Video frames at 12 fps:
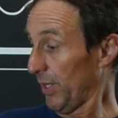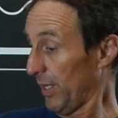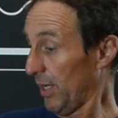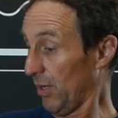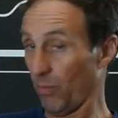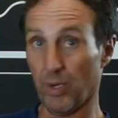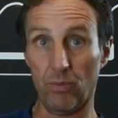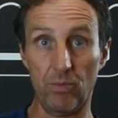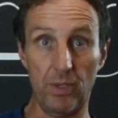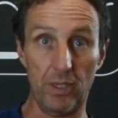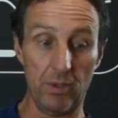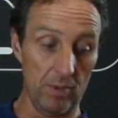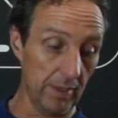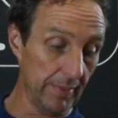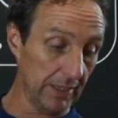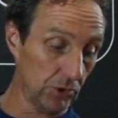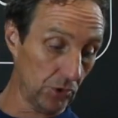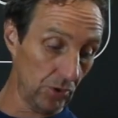in all, we really want to
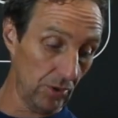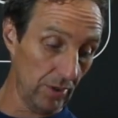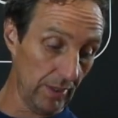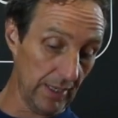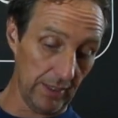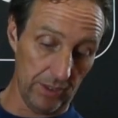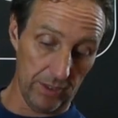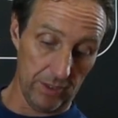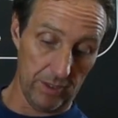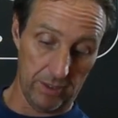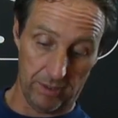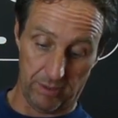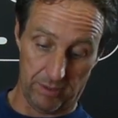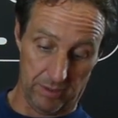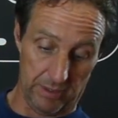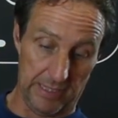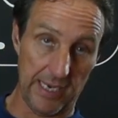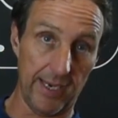make sure that your
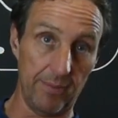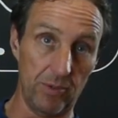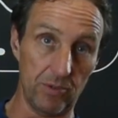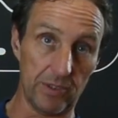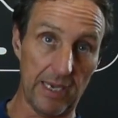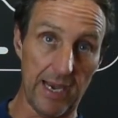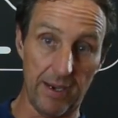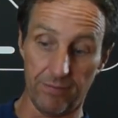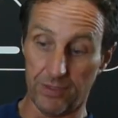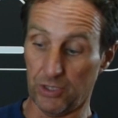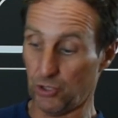cables have the